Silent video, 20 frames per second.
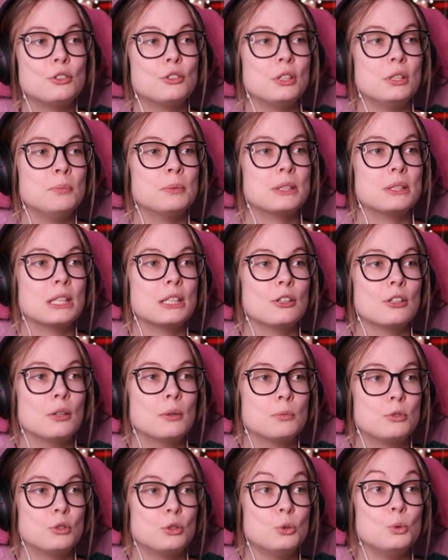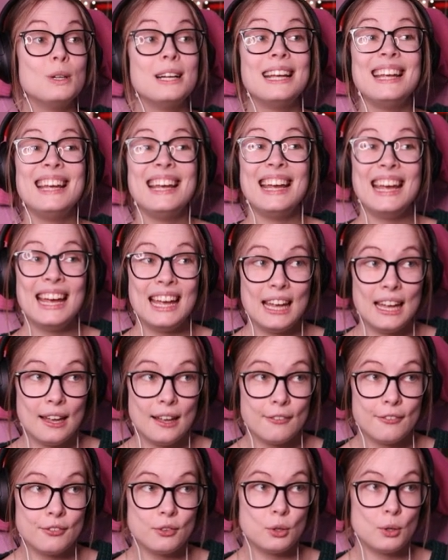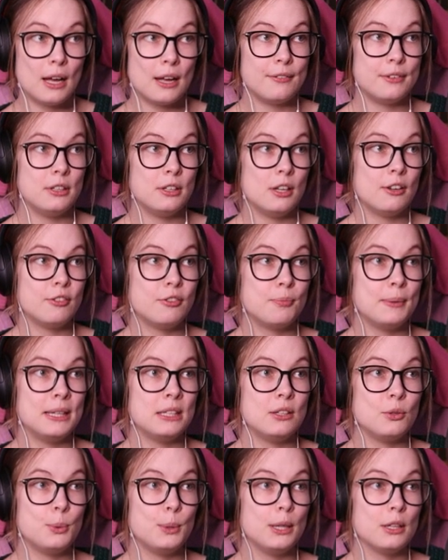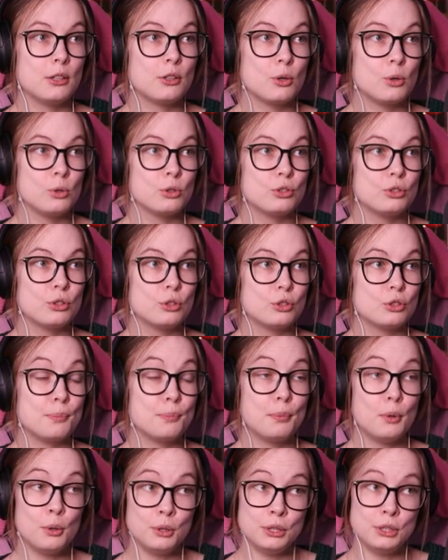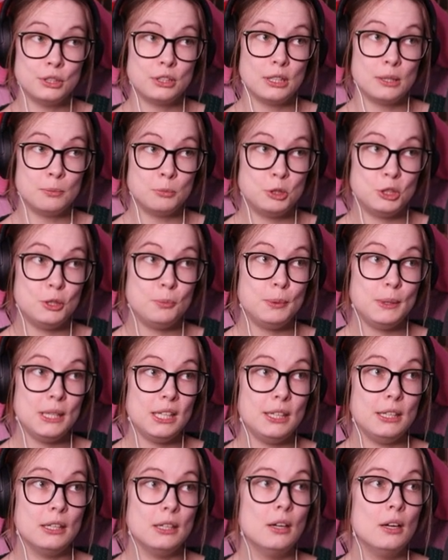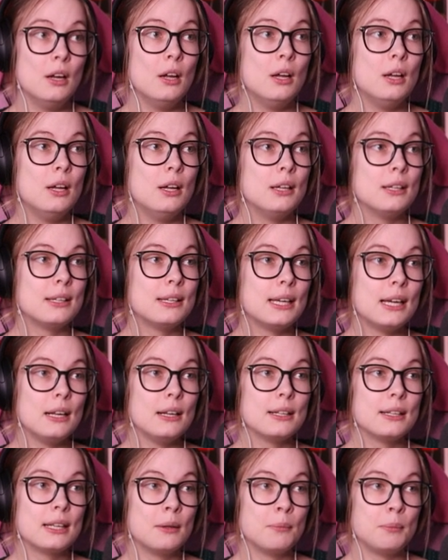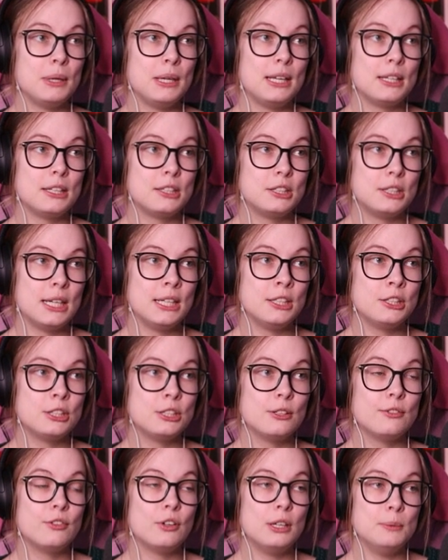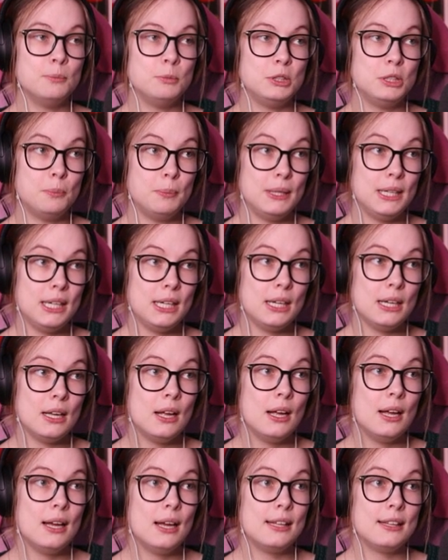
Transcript: can come true if you have enough Manderville Gold Saucer points, MGP. Gil can be exchanged for MGP at the